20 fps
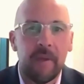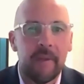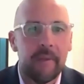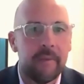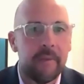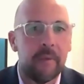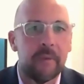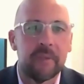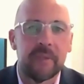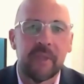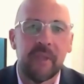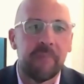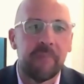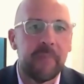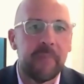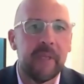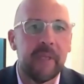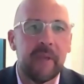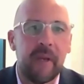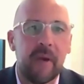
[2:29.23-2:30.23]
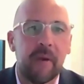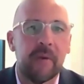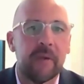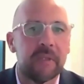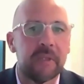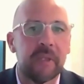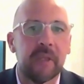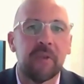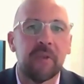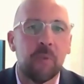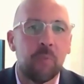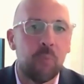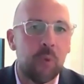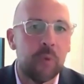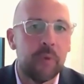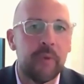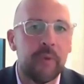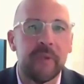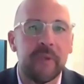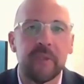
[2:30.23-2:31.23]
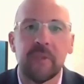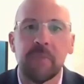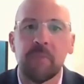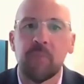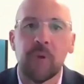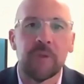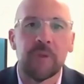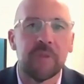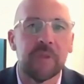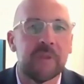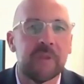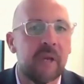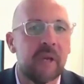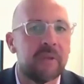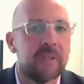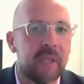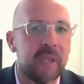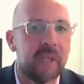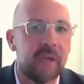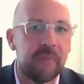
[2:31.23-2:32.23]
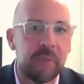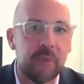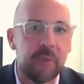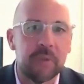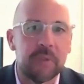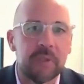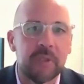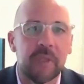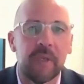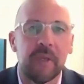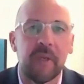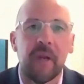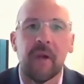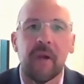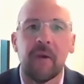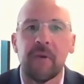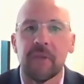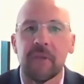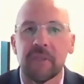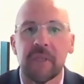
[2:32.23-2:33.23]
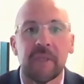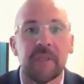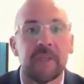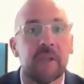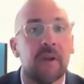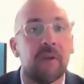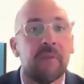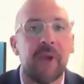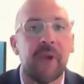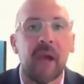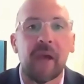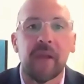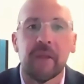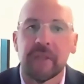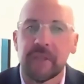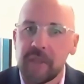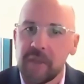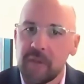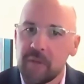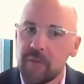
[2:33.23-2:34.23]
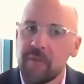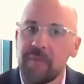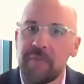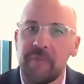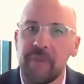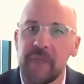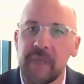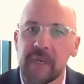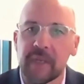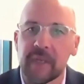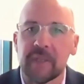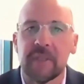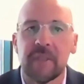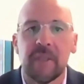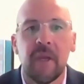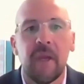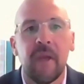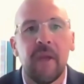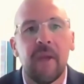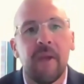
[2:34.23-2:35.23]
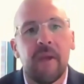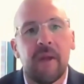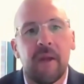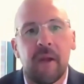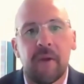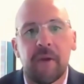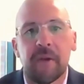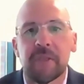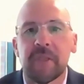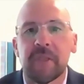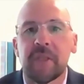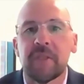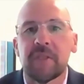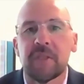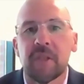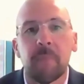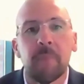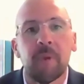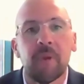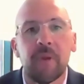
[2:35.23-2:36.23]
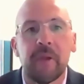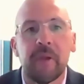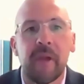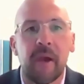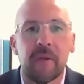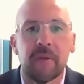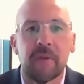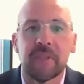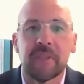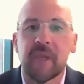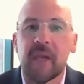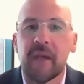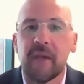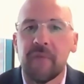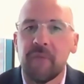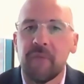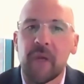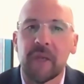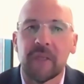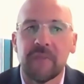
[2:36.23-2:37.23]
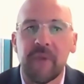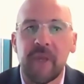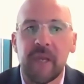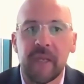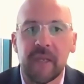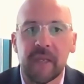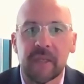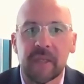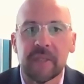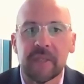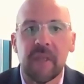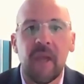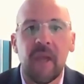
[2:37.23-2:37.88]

Those have been areas like the Woodlands and Bridgeland outside of Houston, areas like Teravalis here in Phoenix, areas like Summerlin outside of Las Vegas.